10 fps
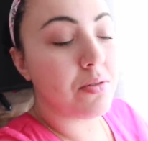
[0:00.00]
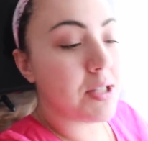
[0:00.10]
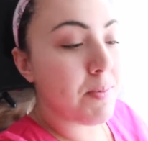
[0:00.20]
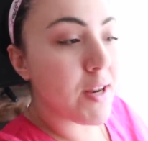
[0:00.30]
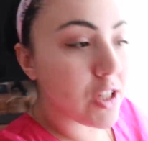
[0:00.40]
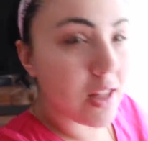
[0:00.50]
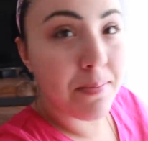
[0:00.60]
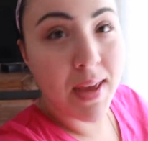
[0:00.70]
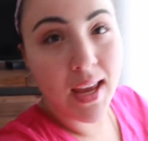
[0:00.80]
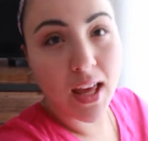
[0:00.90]
especially
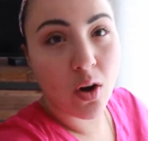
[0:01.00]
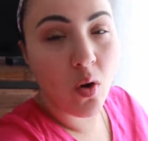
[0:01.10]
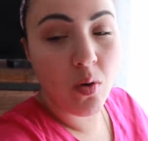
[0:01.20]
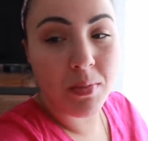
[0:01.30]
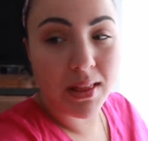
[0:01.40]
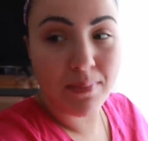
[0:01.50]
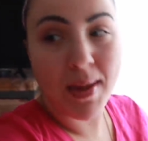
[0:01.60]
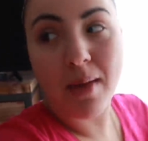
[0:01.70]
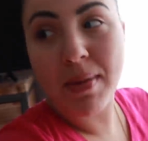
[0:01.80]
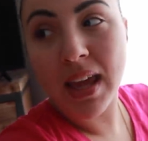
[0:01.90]
being at home with the
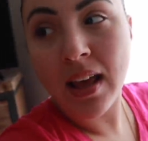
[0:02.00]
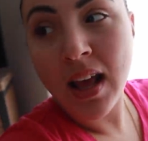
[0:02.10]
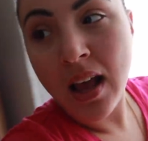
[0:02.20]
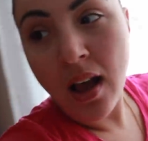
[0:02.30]
baby.